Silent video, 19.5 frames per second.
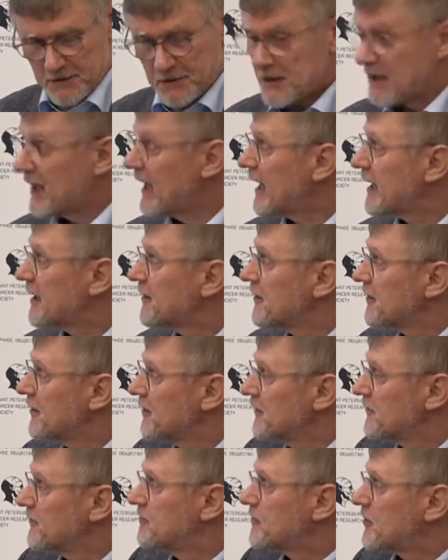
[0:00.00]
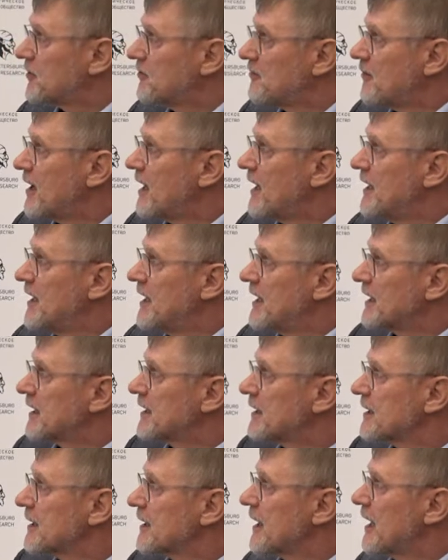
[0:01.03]
lack of
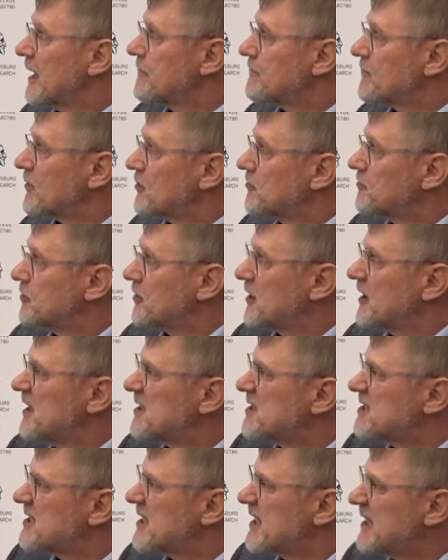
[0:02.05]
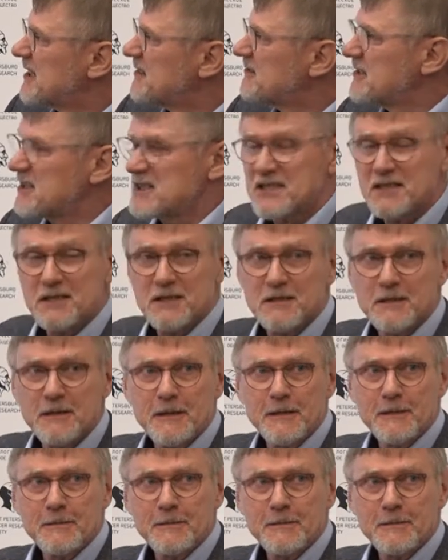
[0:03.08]
providing appropriate service